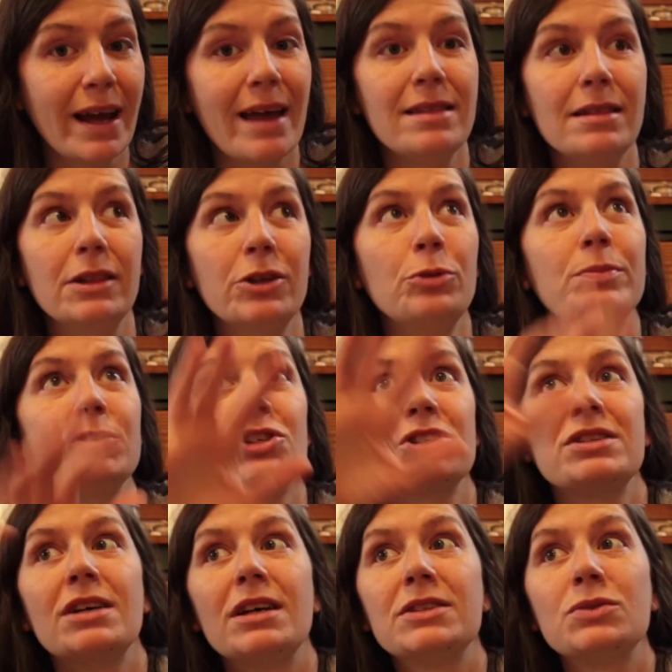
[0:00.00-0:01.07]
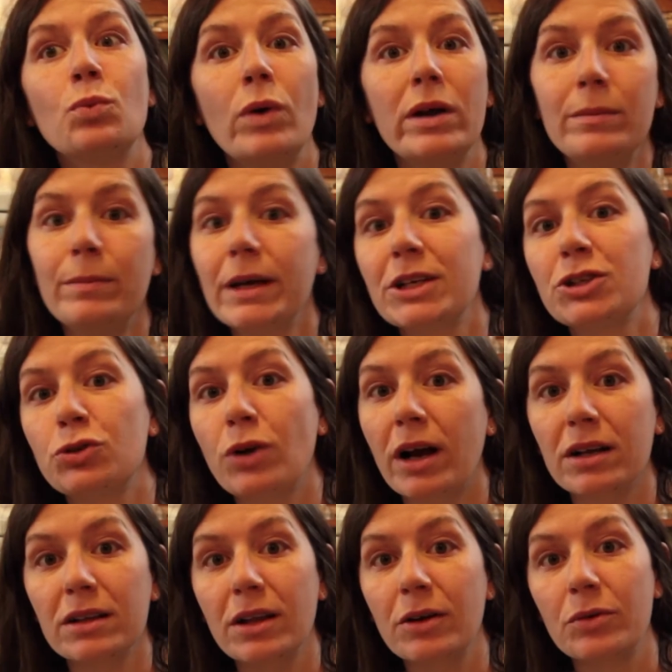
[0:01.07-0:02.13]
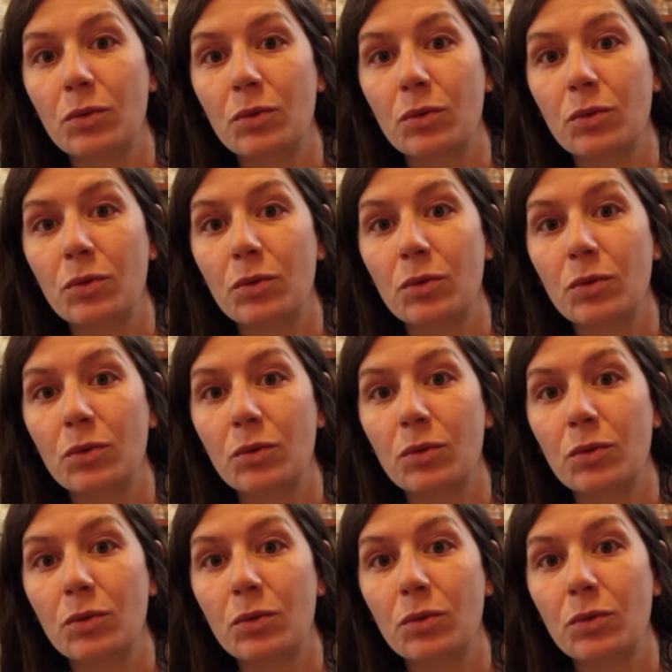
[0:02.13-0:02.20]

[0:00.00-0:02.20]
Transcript: and Loop just does one big truckload